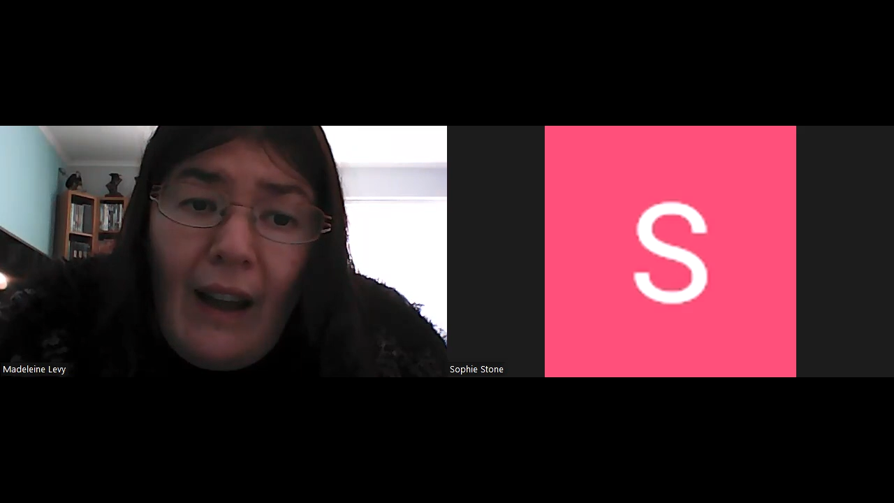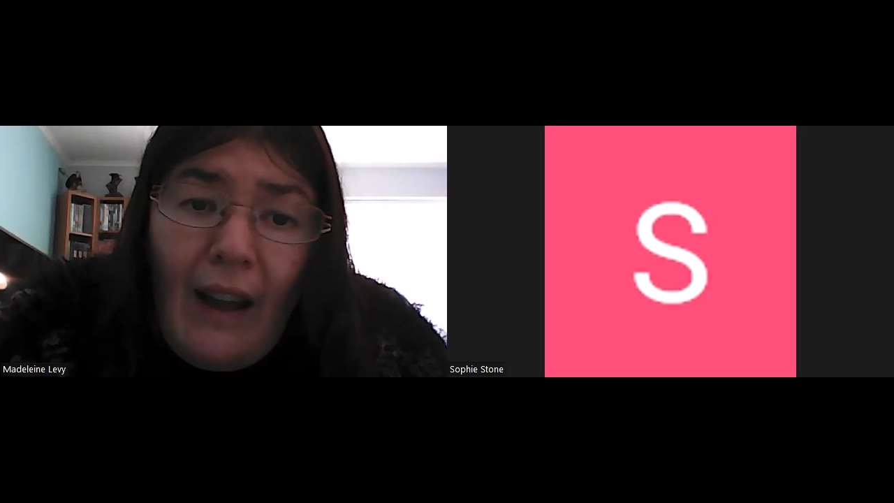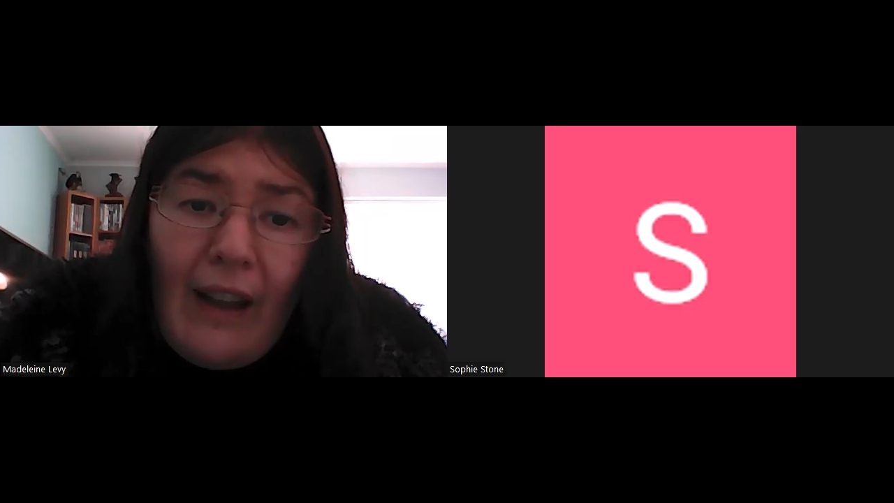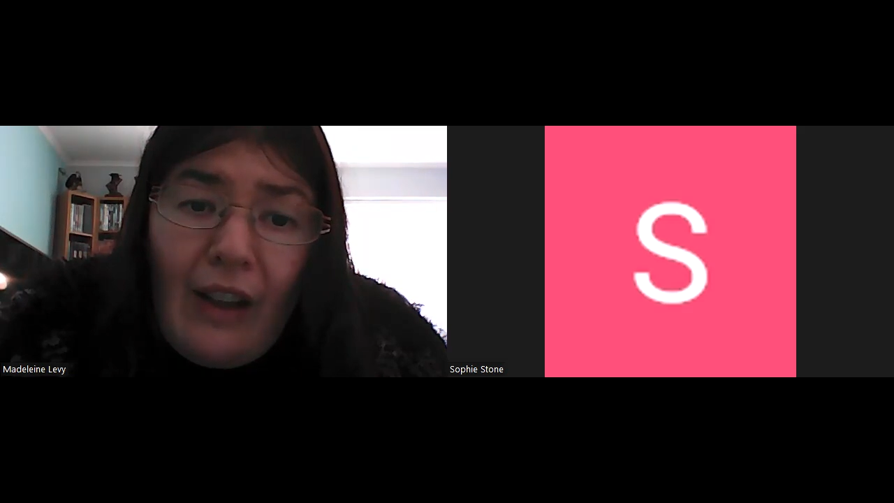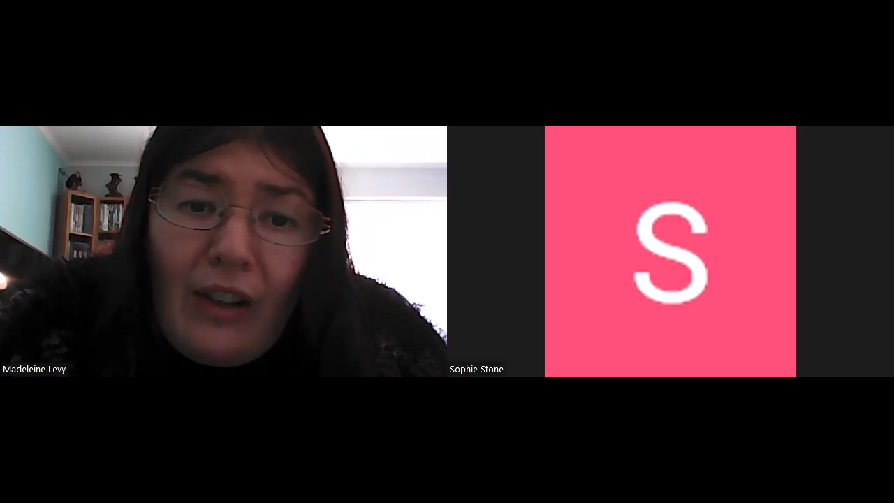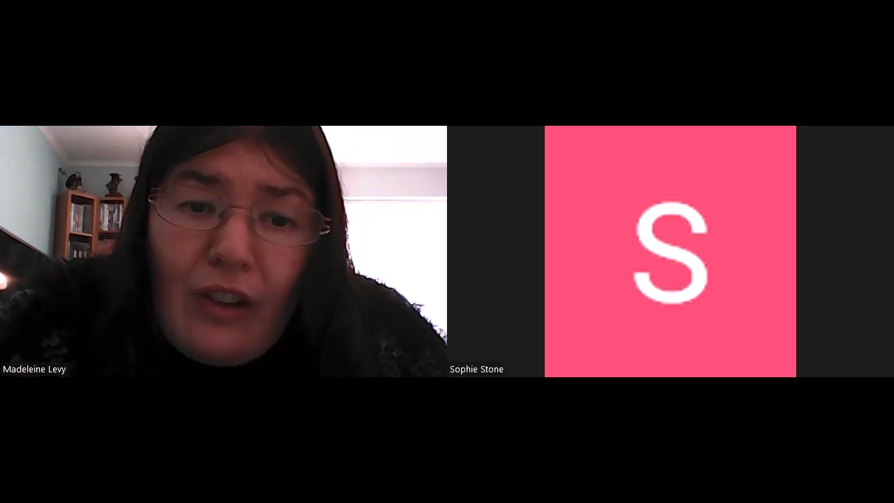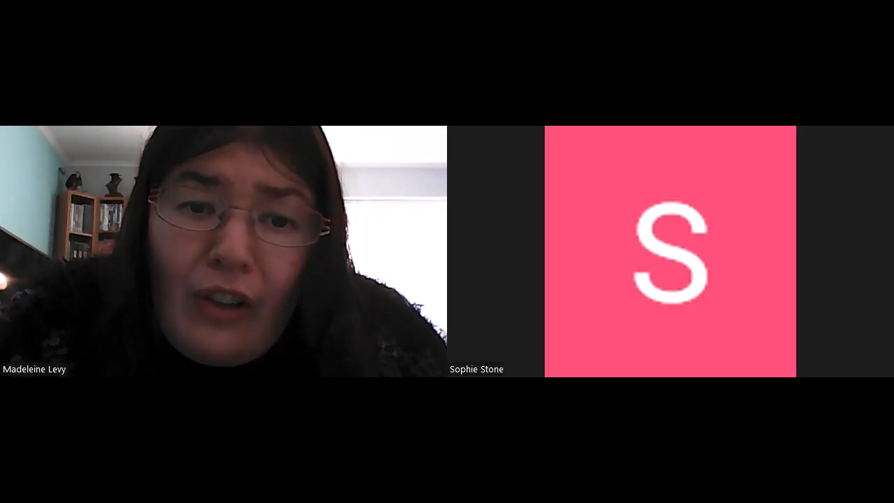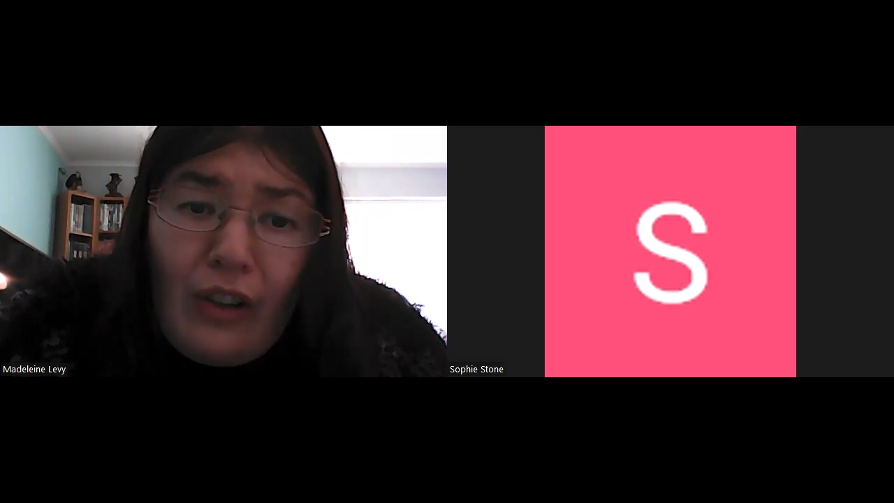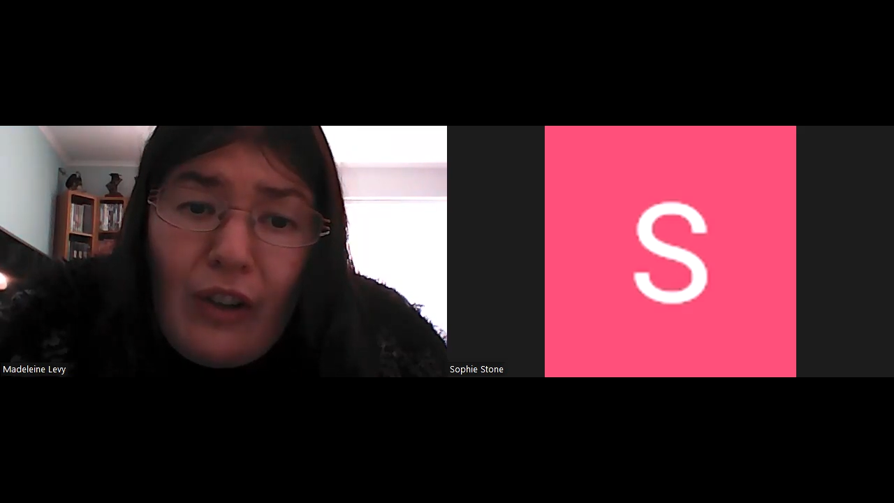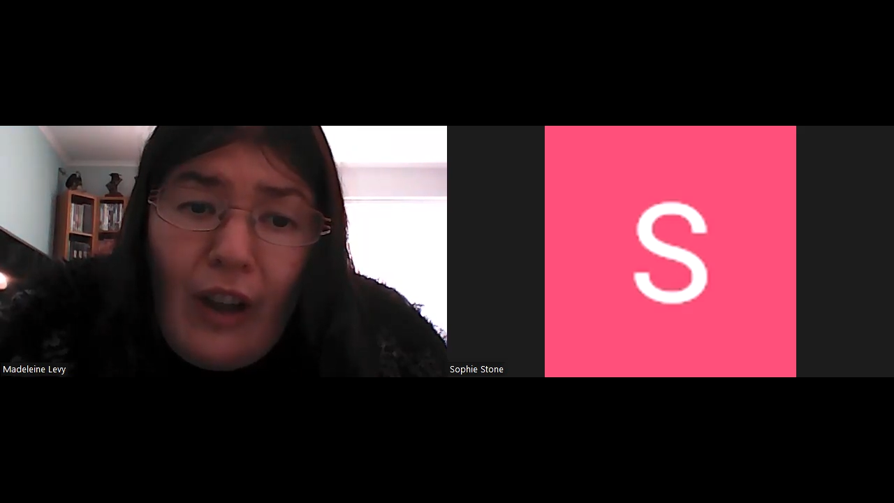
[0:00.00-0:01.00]
a
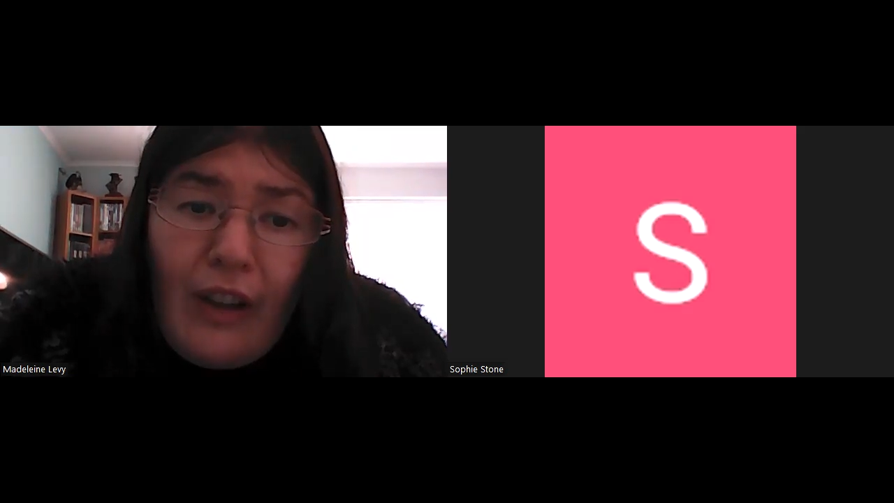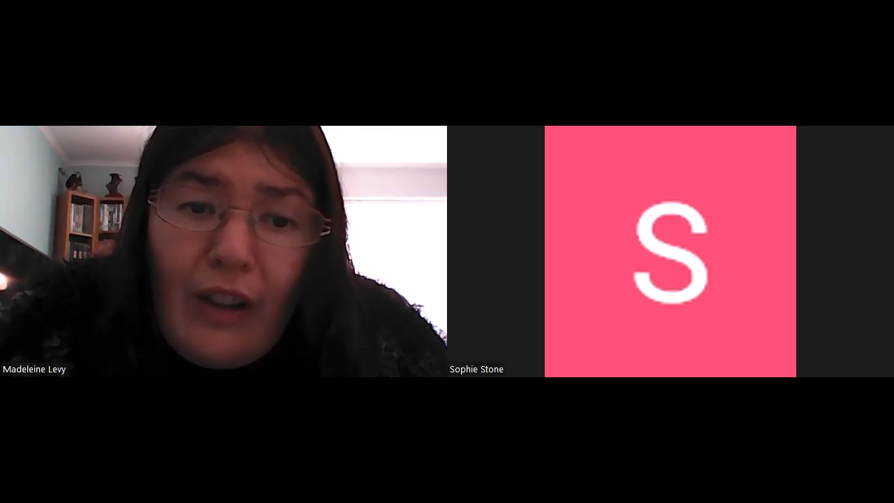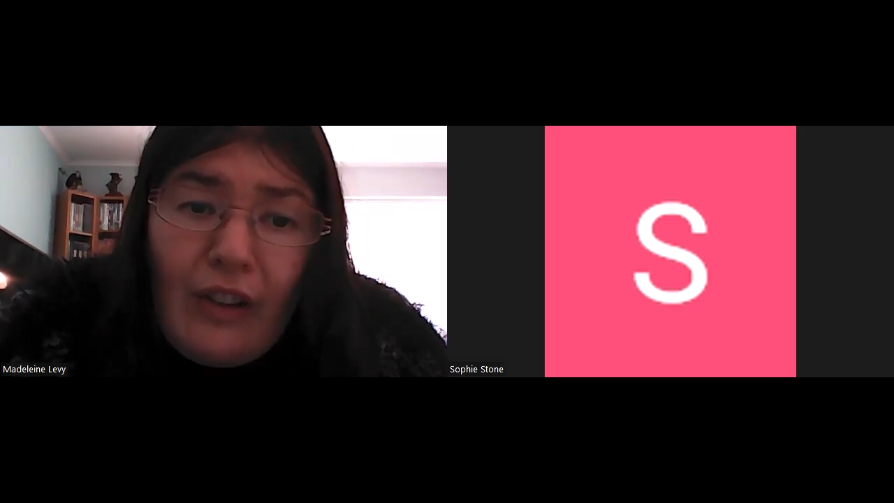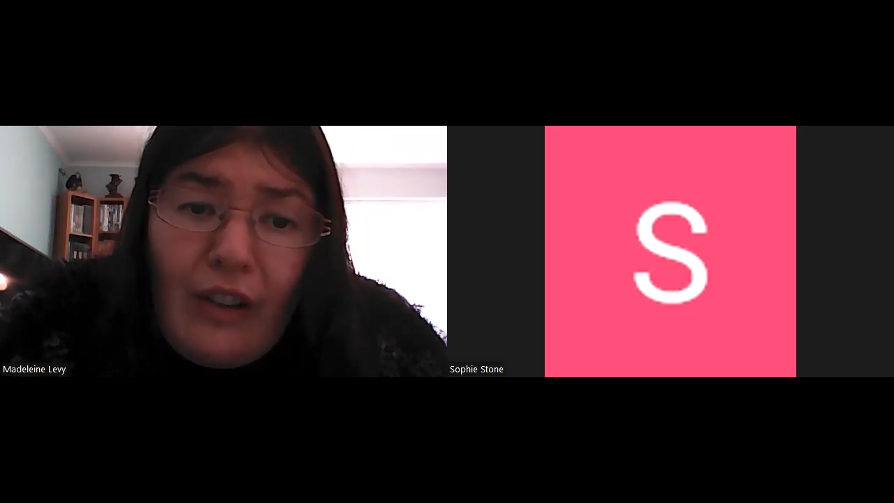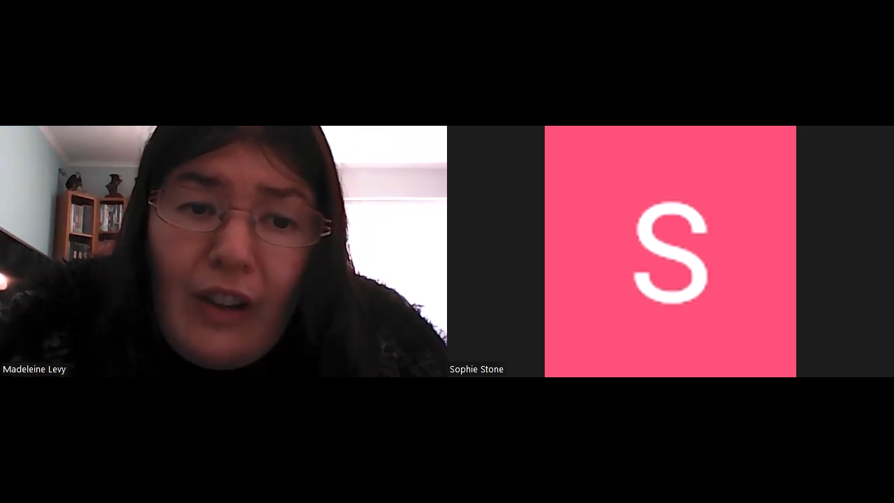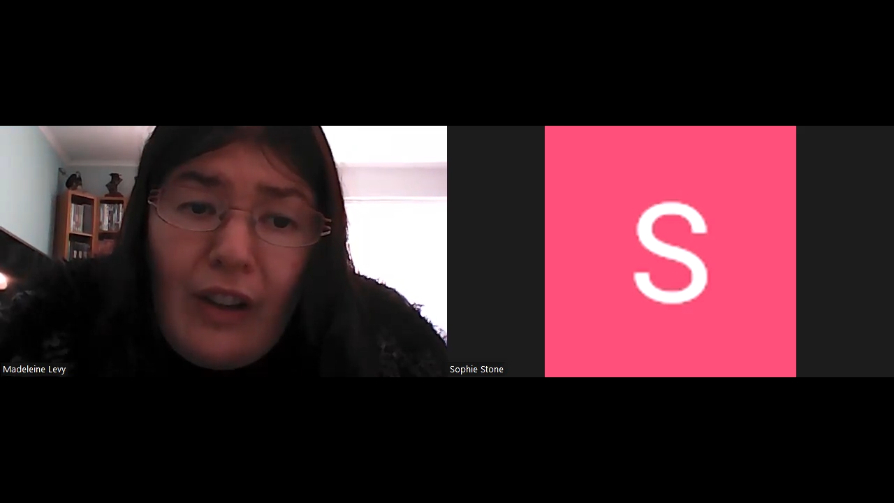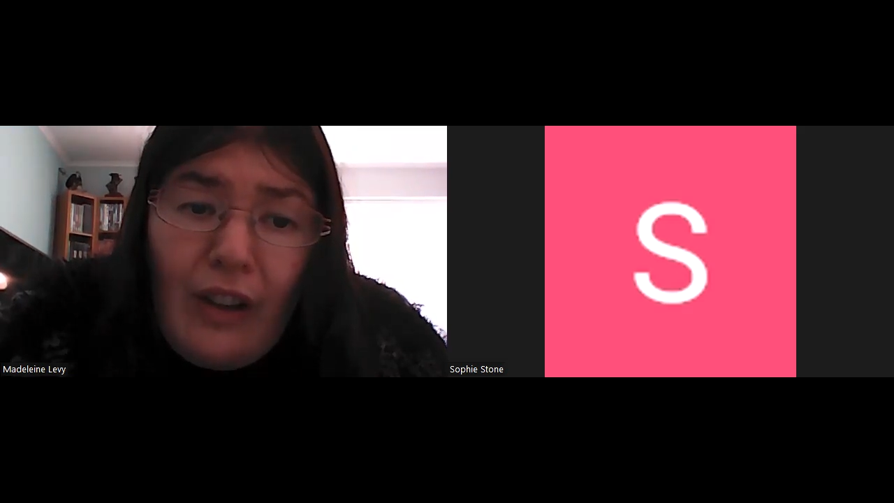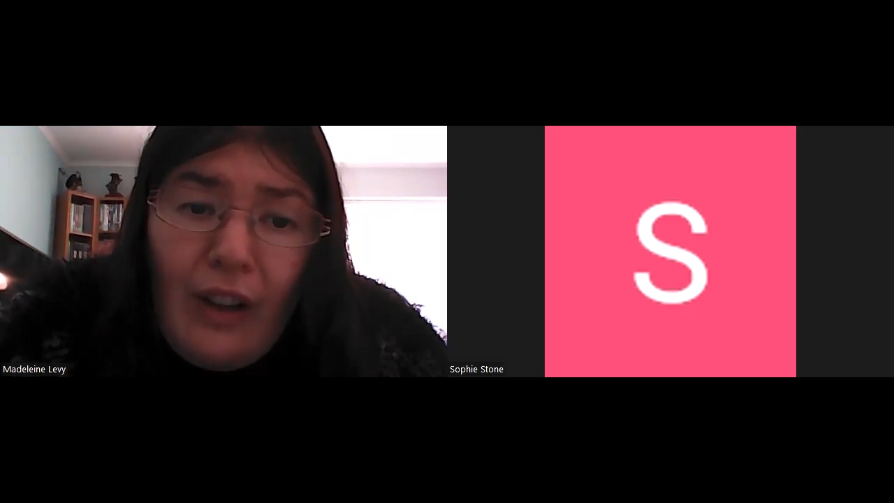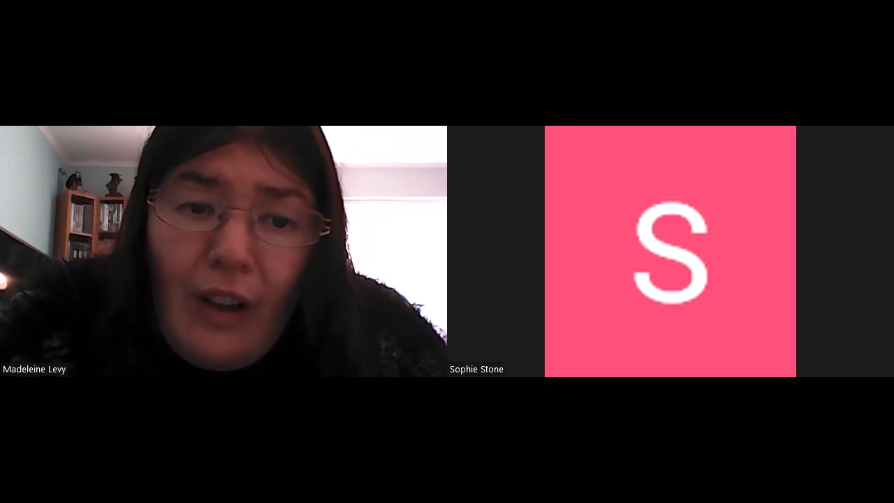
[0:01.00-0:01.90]
society